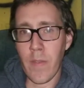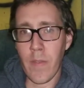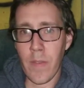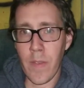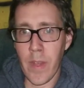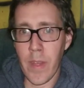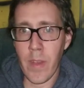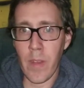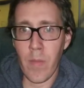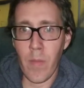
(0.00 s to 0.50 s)

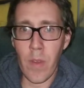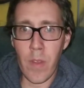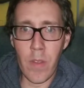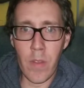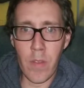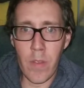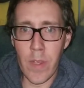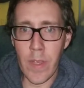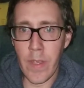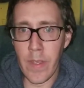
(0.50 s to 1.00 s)
that her
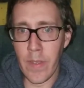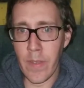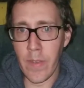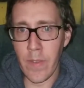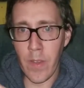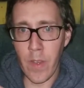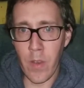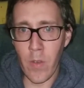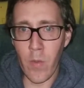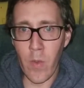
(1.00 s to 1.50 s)
mother is
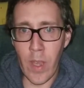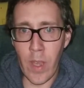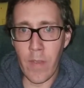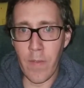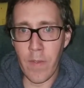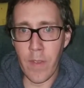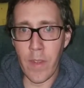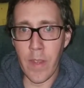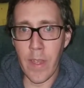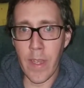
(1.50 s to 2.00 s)

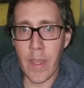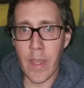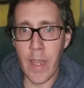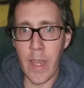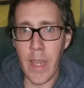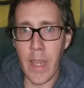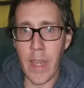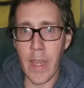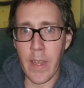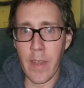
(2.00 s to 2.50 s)
unraveling,
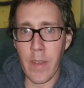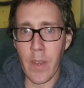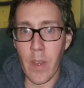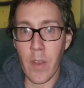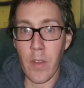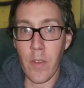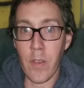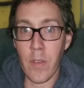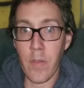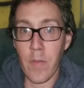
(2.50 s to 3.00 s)

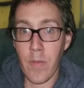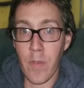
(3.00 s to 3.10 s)
and